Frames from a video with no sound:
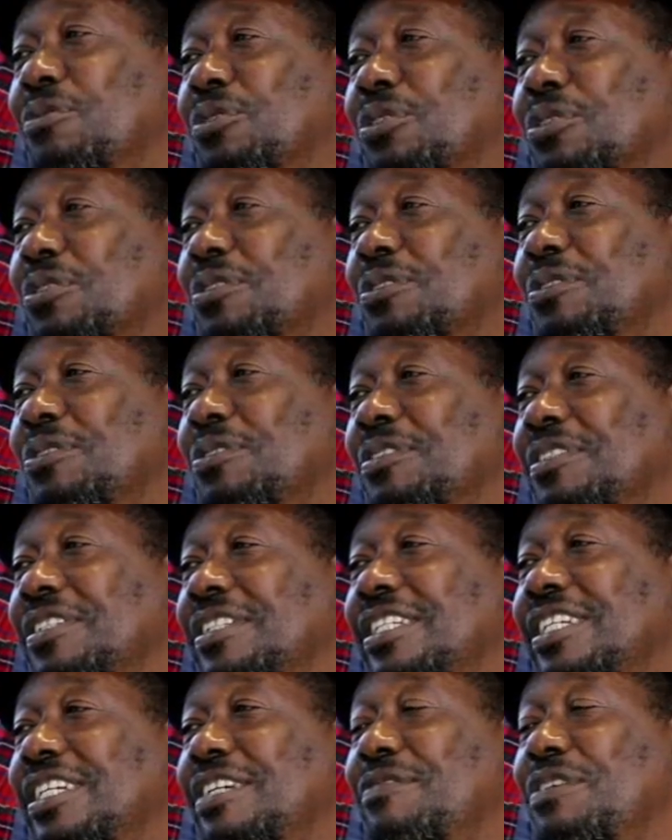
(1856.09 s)
to
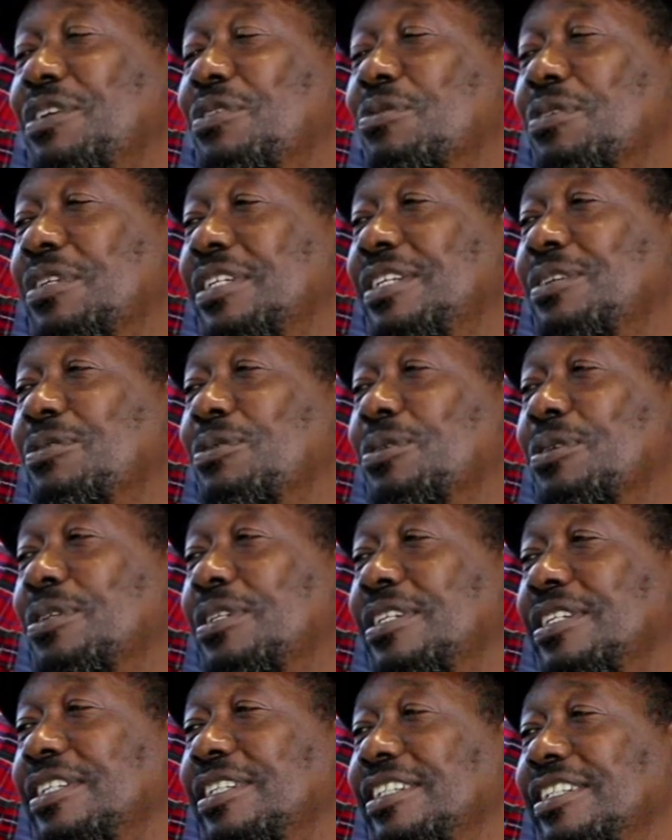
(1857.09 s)
save the whole of the world.
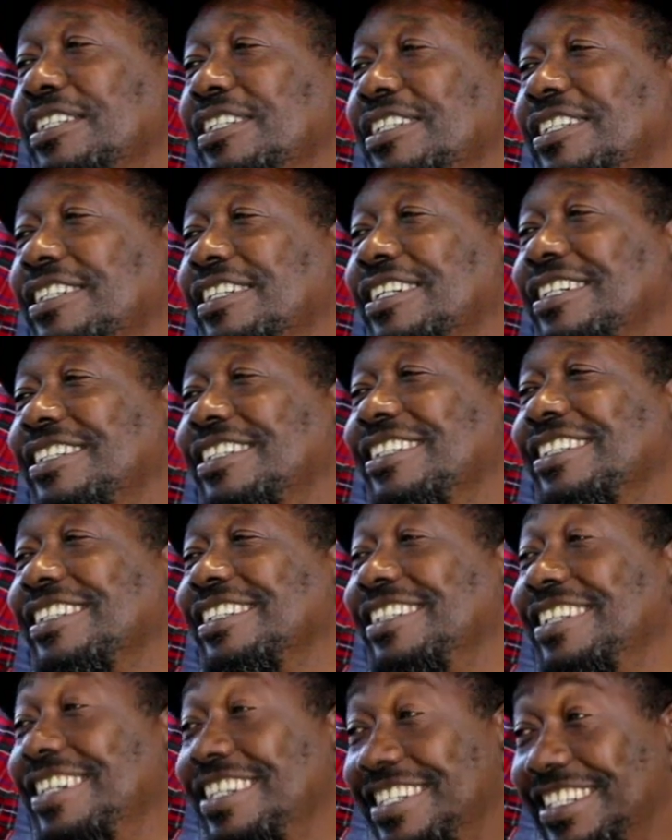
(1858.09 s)

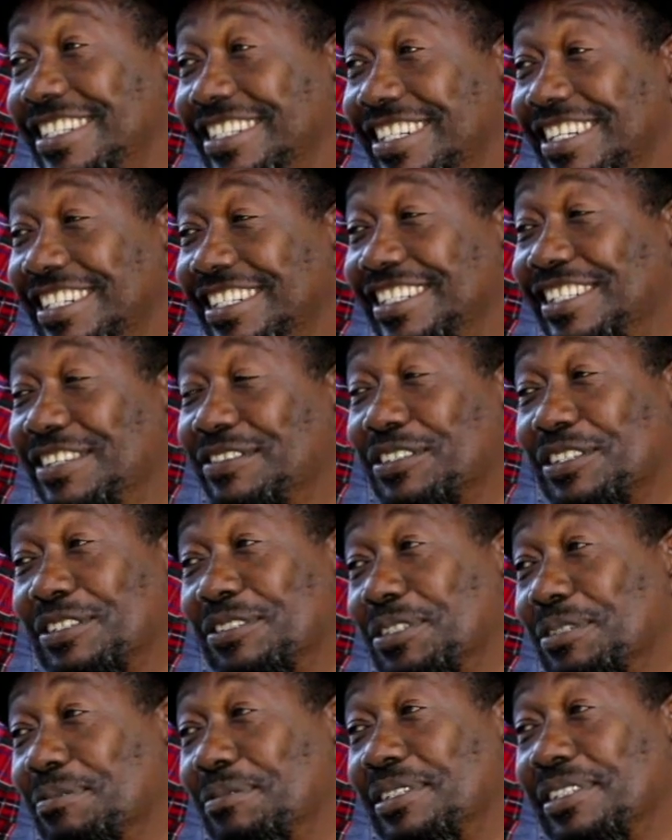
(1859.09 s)
You understand? If so to
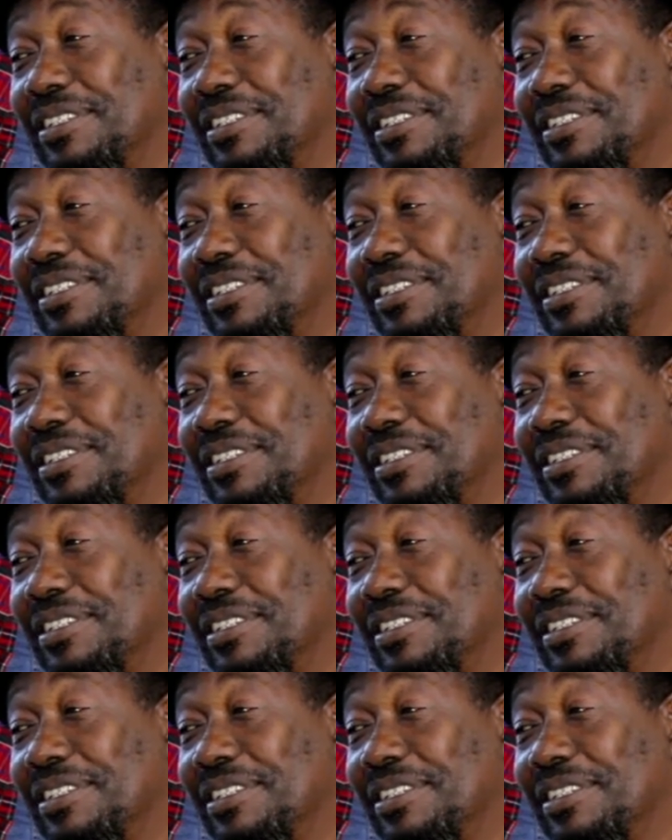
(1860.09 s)
speak.